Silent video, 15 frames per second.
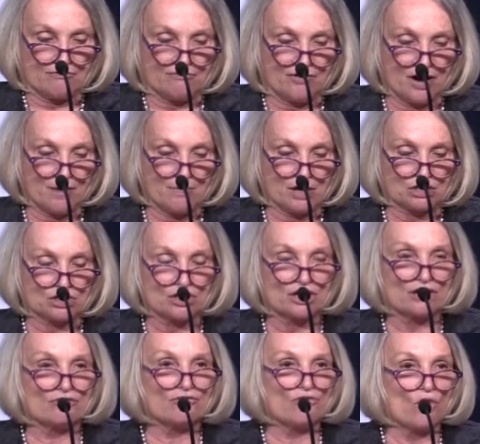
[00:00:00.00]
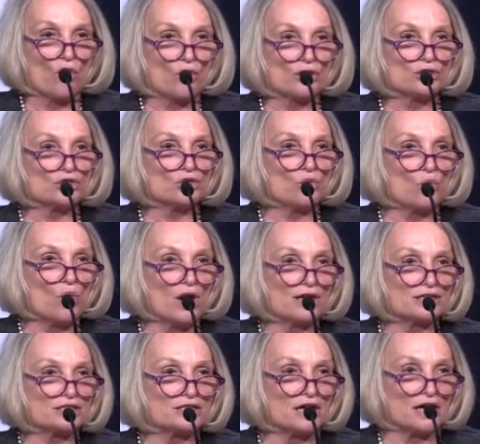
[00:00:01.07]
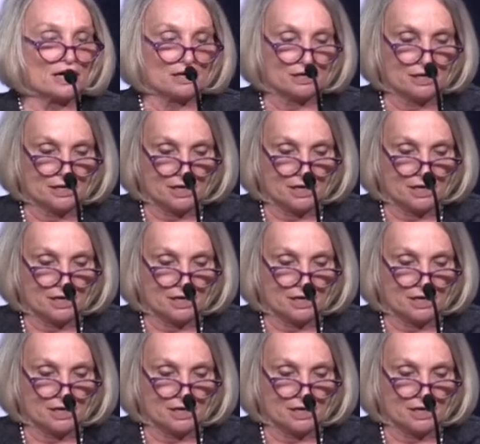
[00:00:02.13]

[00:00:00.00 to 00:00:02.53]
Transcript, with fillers: very much looking forward to what uh,